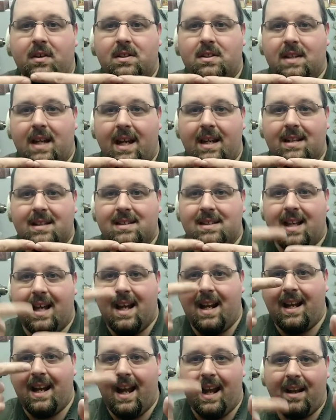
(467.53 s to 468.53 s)
side to
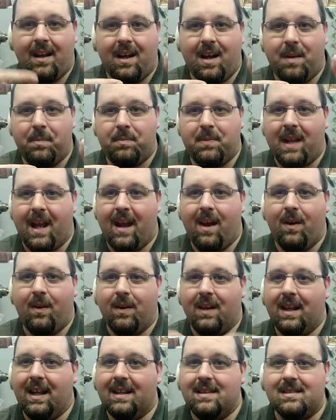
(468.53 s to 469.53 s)
side and up
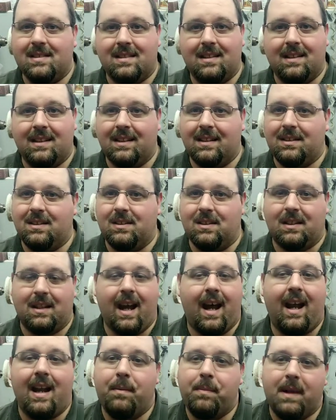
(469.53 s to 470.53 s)
down, that's
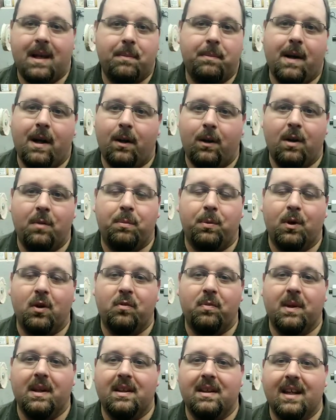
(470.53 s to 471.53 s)
got to be a better
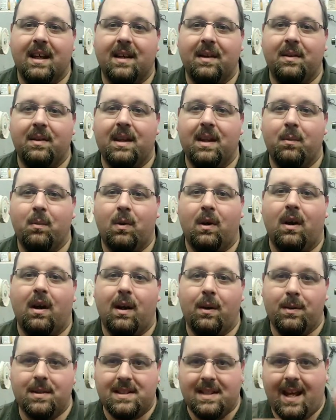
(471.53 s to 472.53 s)
improvement than, than where
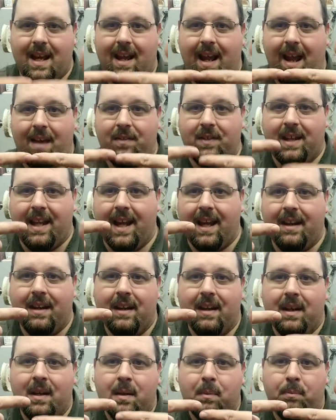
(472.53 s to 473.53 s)
I was at having that
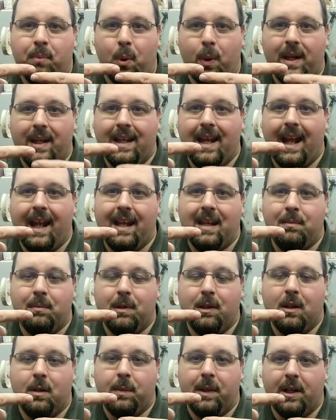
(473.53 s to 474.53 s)

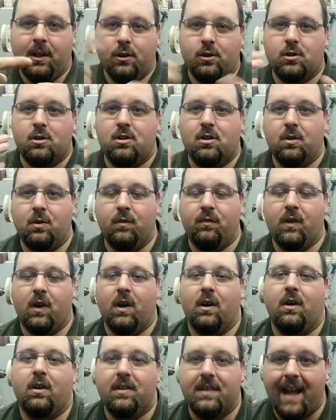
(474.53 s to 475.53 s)
0.8 millimeters too
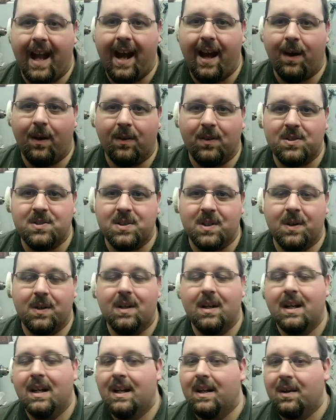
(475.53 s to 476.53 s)
far down.
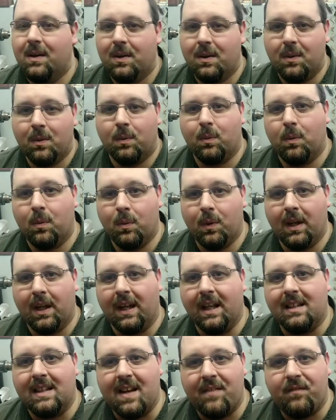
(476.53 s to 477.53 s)
So we're
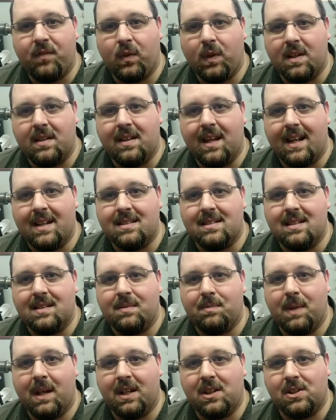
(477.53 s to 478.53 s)
going to get that fully
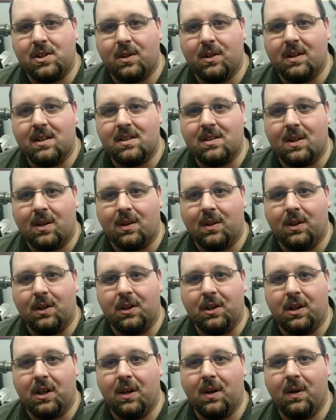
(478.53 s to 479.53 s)
tested, make sure it's
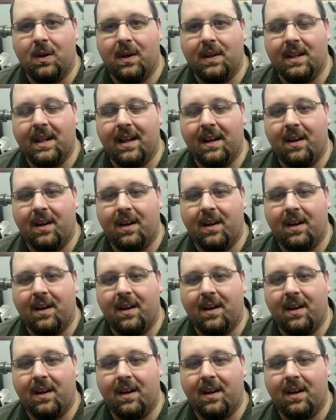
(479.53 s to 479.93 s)
good to go, and